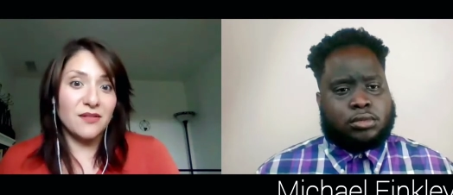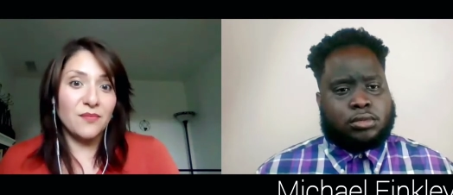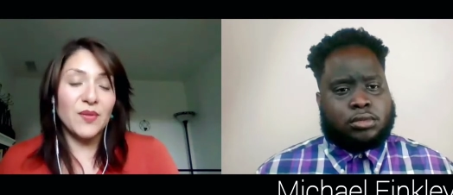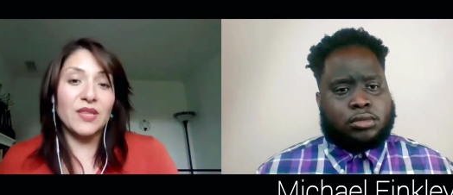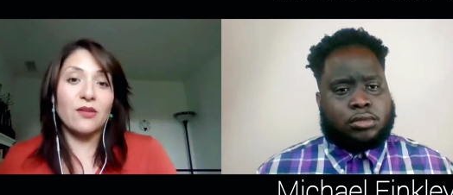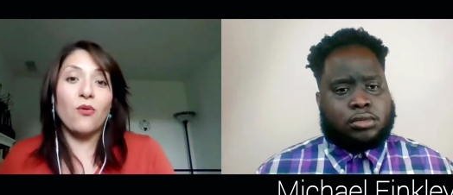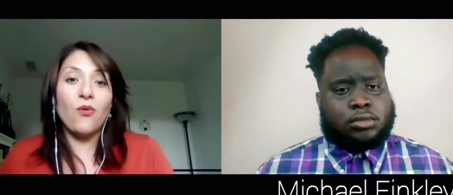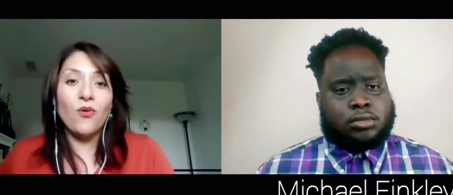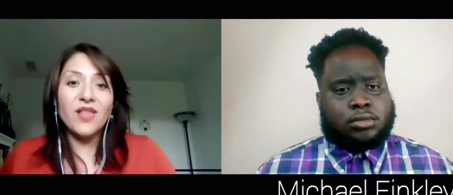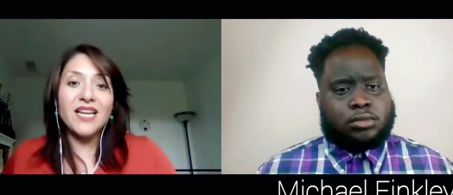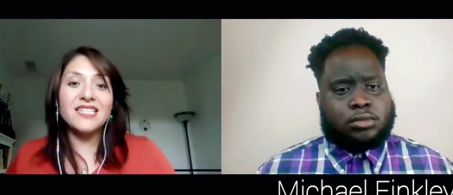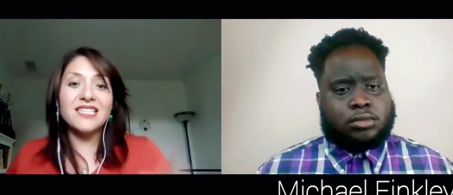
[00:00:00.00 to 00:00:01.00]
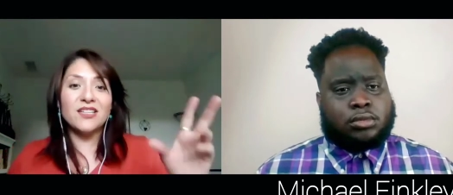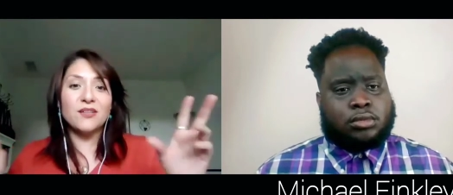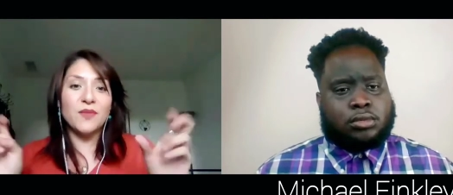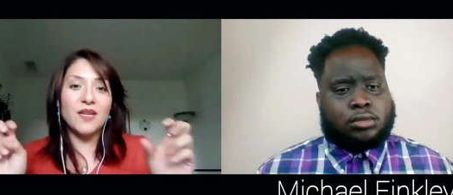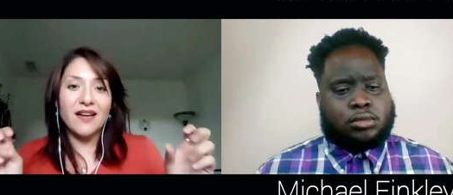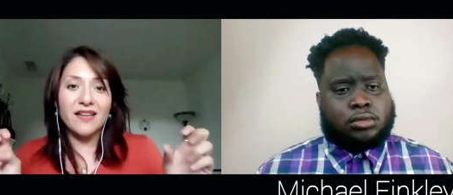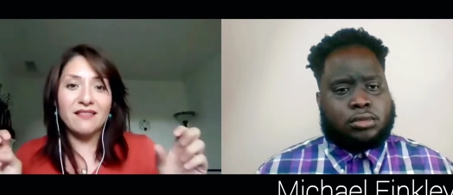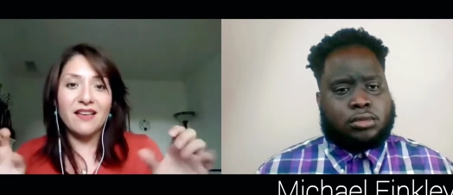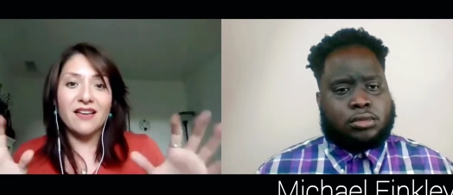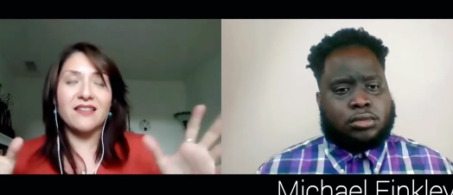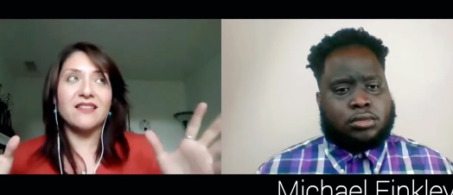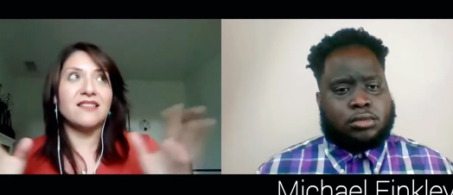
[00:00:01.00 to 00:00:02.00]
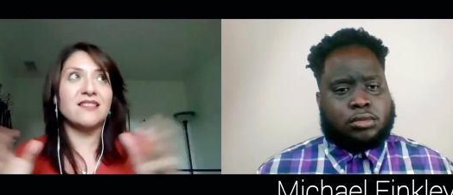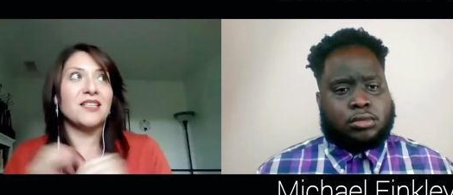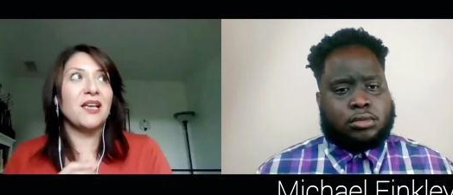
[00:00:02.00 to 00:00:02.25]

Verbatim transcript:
Speaker 1: But the whole idea behind that is